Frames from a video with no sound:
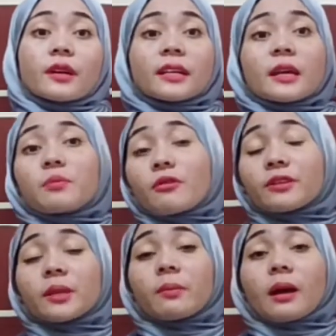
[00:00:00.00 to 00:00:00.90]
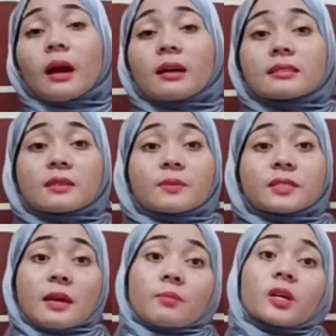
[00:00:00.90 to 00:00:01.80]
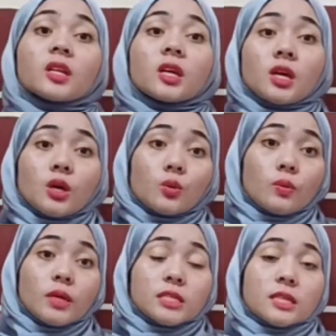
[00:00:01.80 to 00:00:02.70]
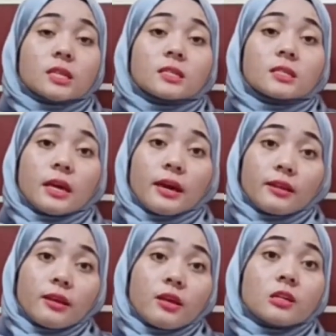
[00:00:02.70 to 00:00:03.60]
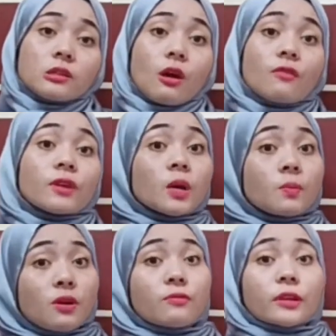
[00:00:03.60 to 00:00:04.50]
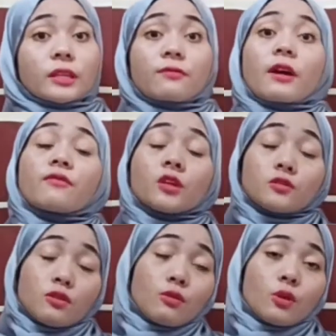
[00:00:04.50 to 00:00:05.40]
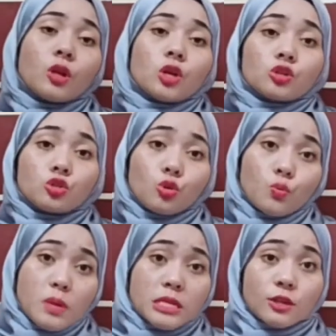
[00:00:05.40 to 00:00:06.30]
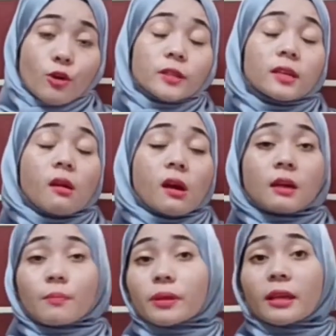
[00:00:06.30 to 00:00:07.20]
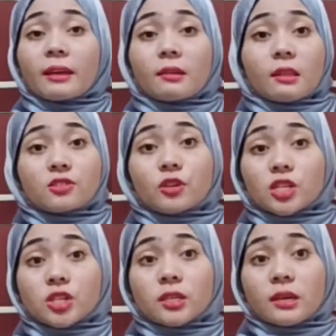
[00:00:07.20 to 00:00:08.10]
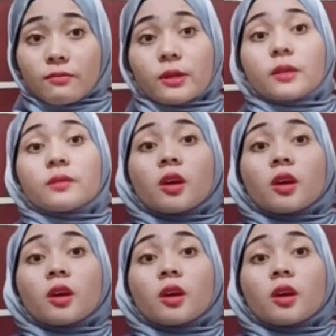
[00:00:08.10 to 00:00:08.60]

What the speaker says: the non-profitable customer segment, which is at age of above 45 years old. So based on the example and illustration given,